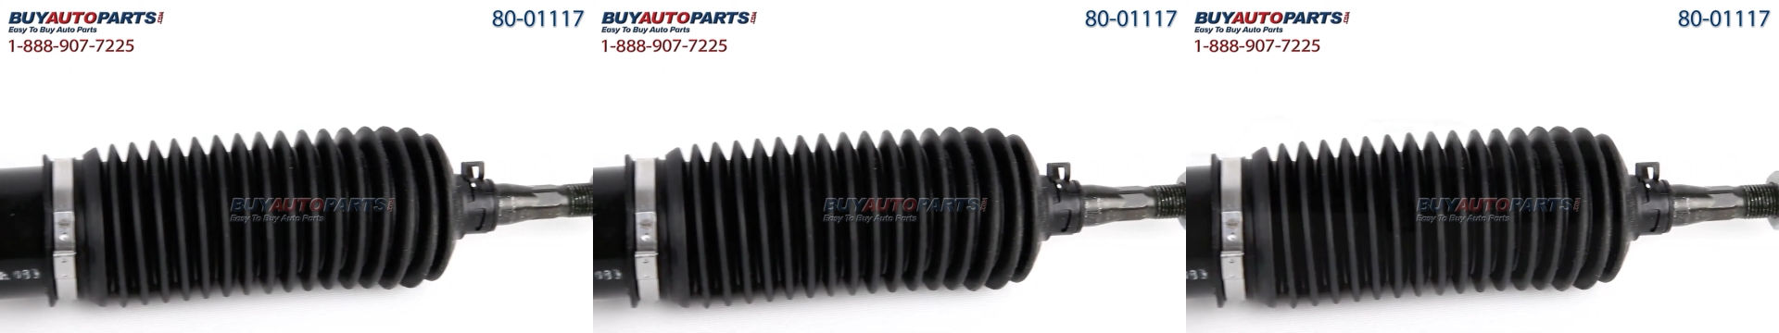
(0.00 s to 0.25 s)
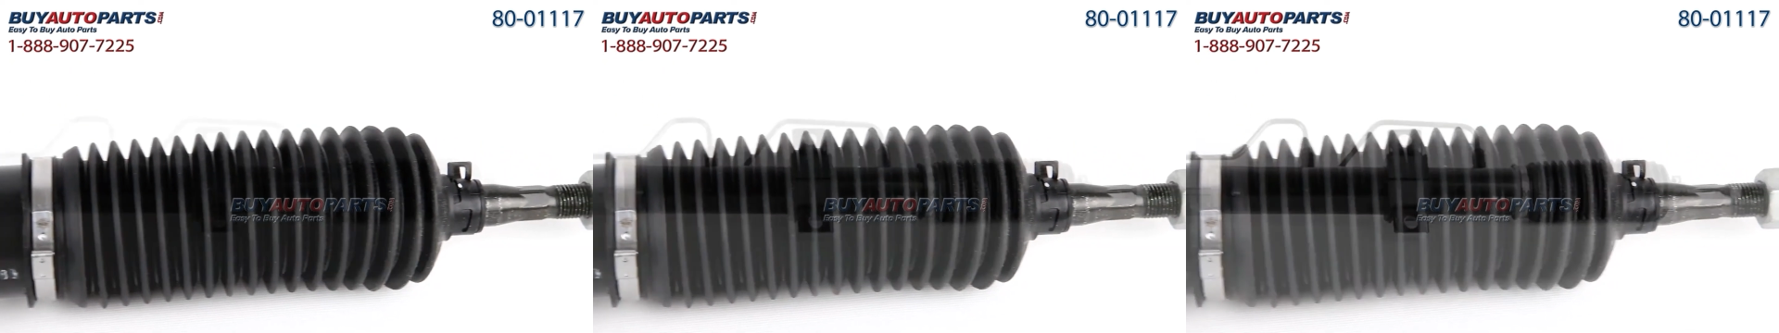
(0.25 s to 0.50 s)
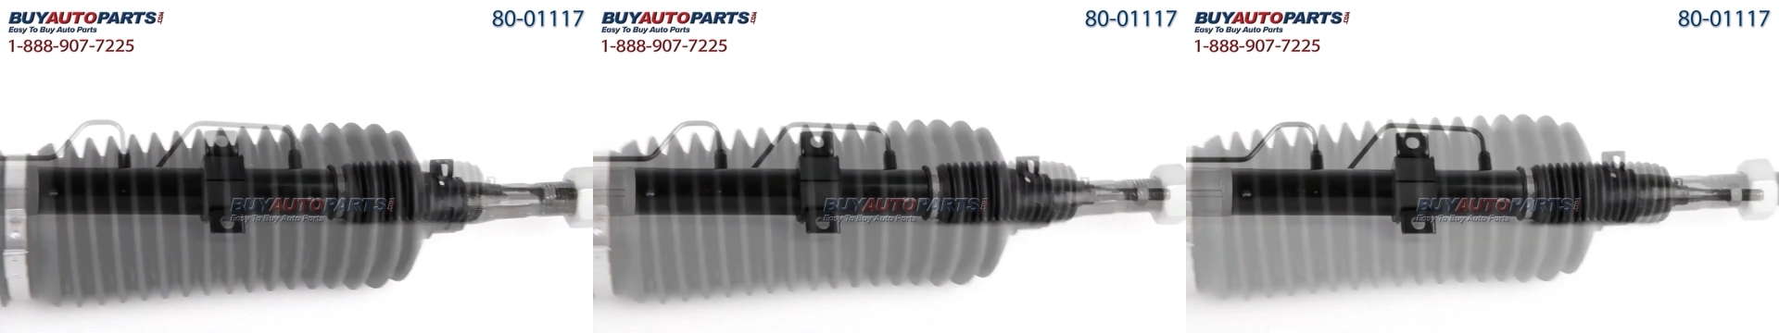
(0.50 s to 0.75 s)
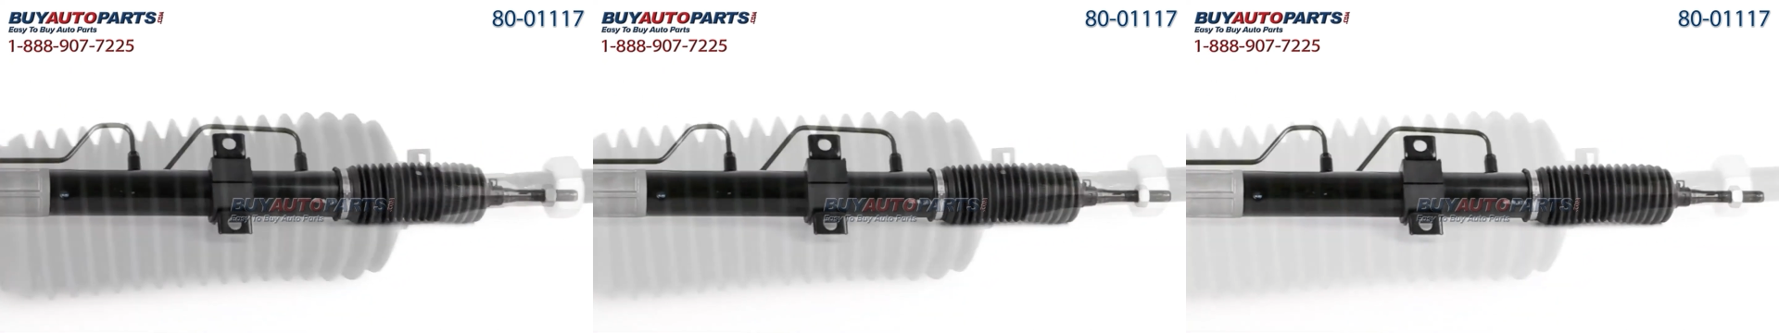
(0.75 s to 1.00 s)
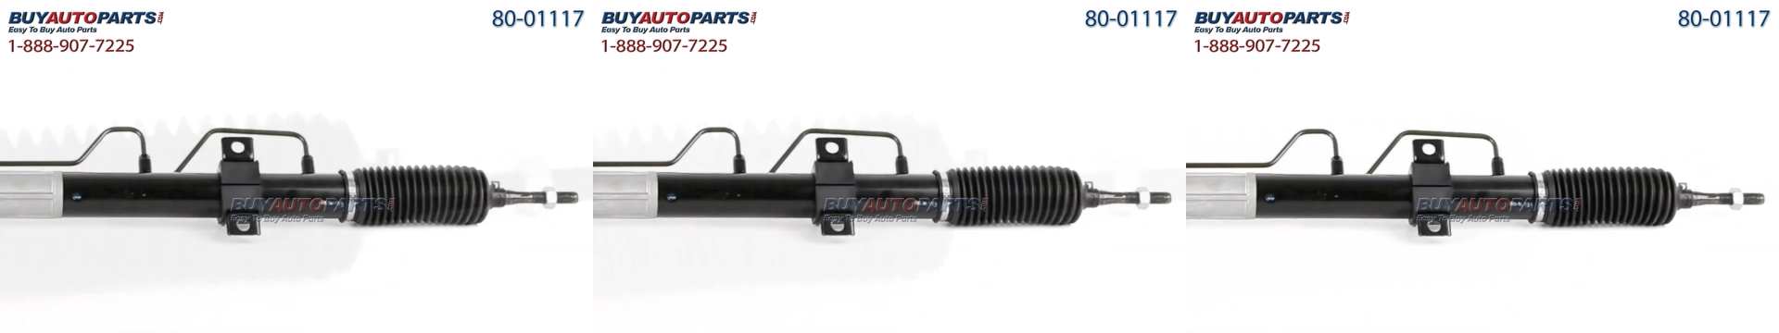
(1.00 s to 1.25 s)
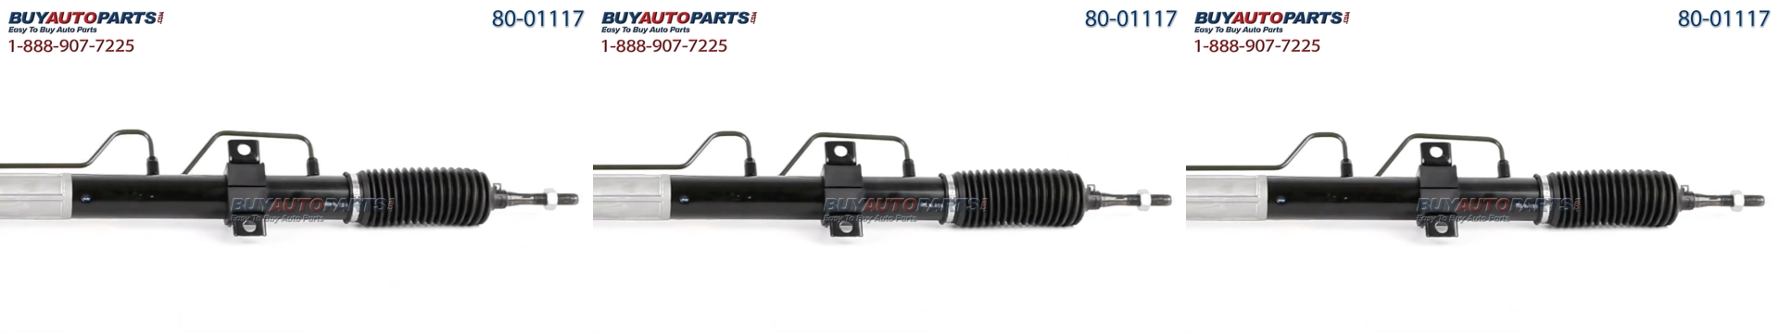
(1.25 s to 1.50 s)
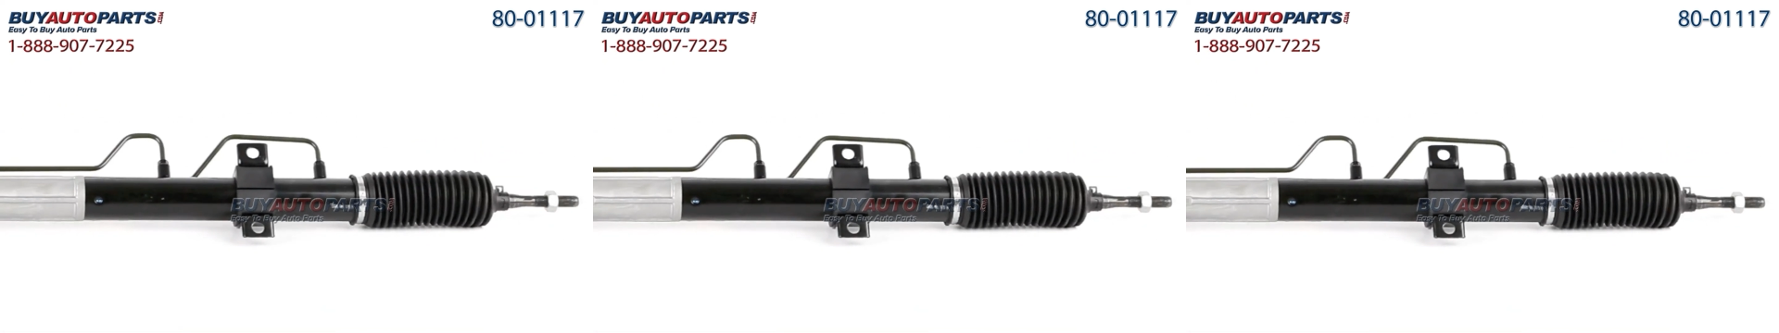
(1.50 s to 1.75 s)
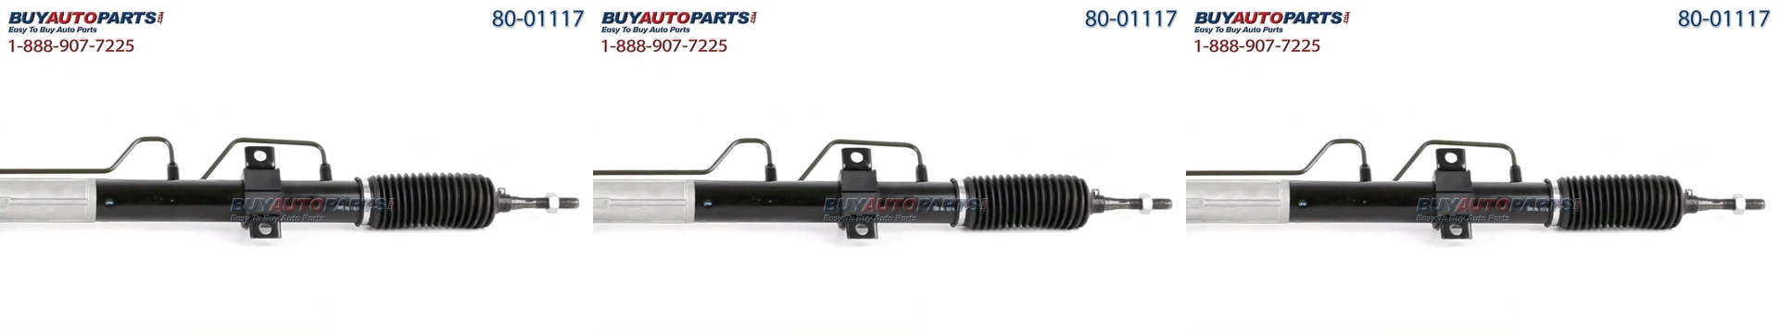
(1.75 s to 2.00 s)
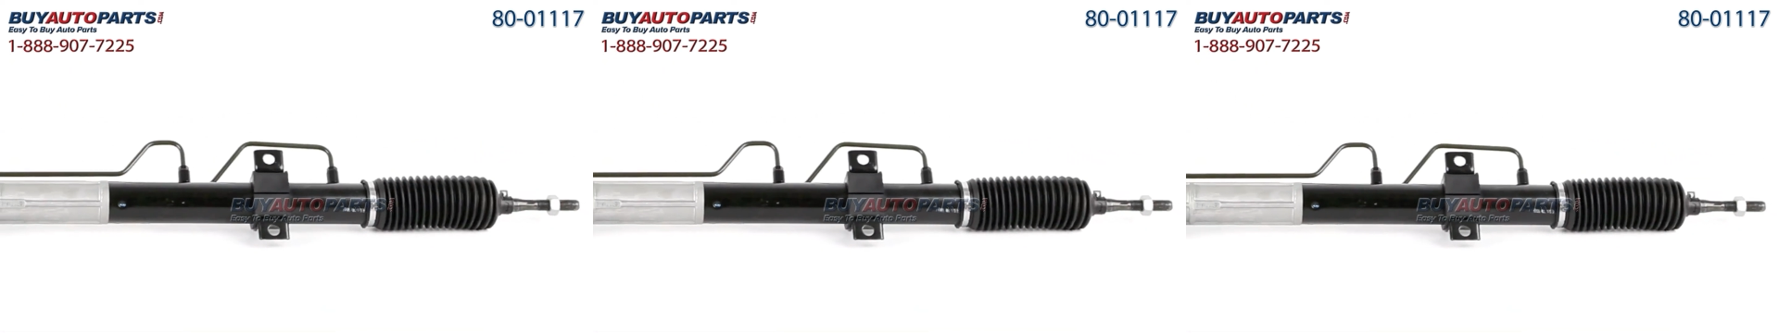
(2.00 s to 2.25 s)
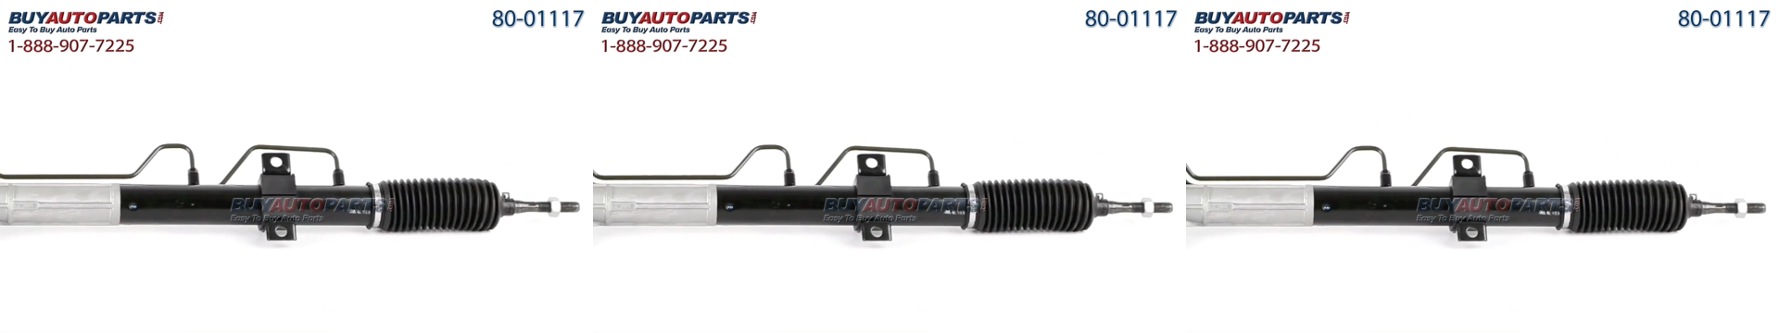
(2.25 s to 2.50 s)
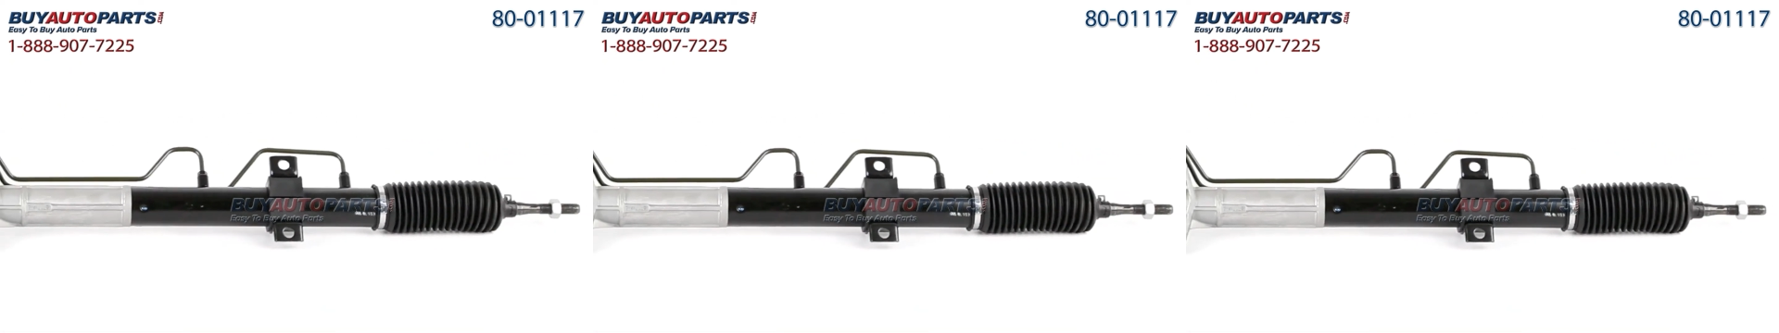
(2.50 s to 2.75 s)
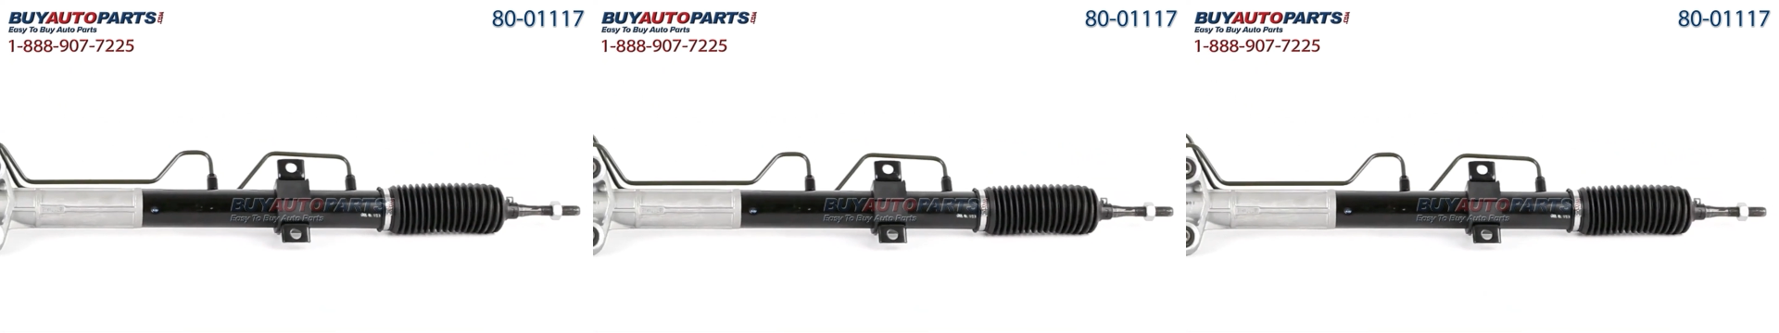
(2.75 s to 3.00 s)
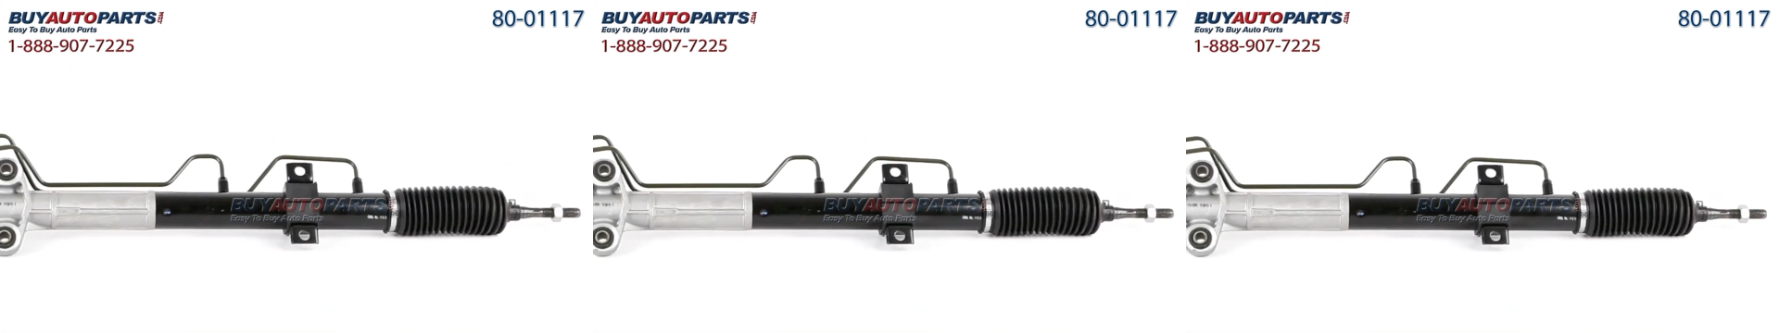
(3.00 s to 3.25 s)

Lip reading: (no speaker visible)